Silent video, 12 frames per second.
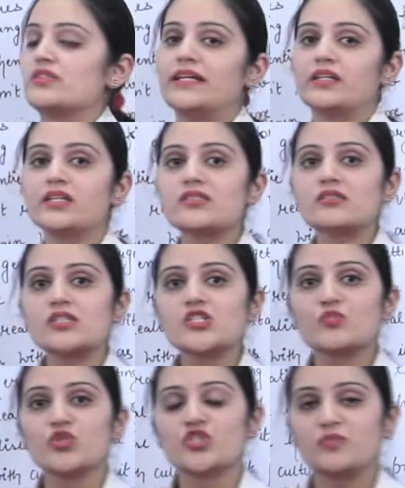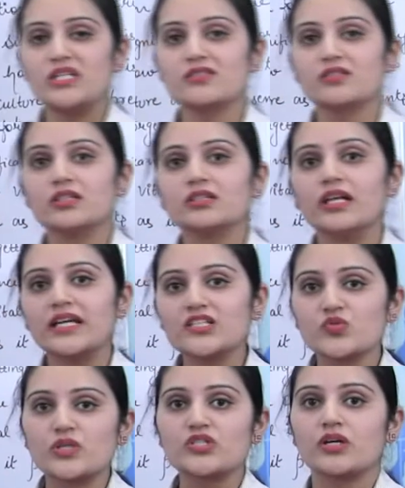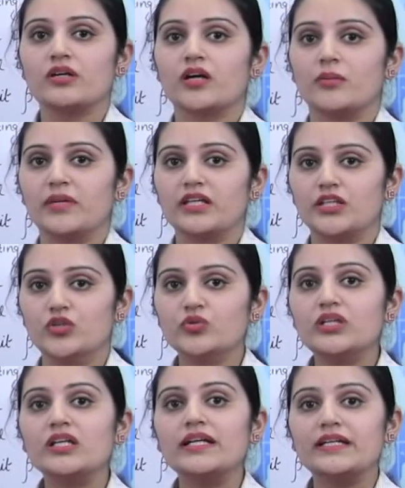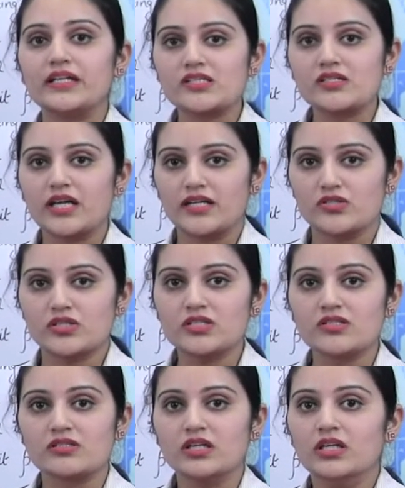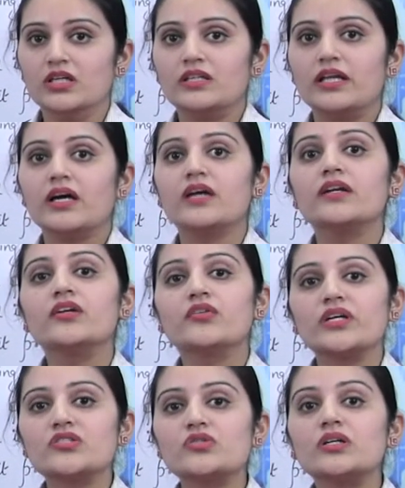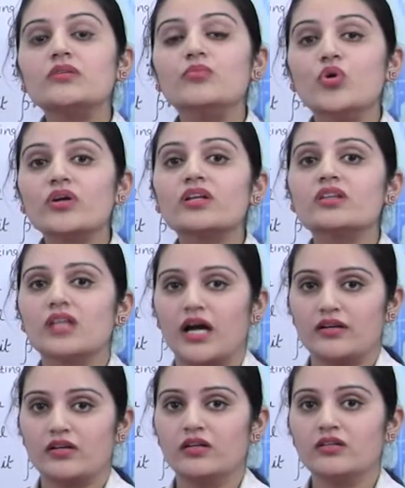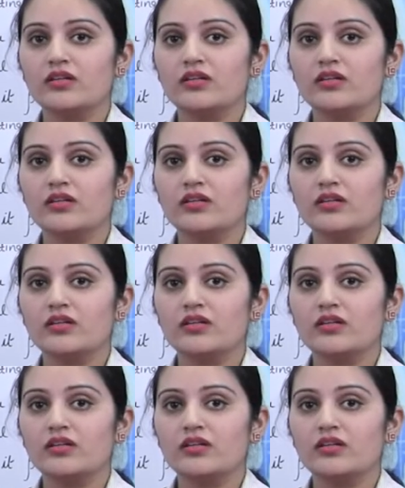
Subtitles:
Latest gizmos means the things which are coming new, the latest gadgets. They are interested more in that.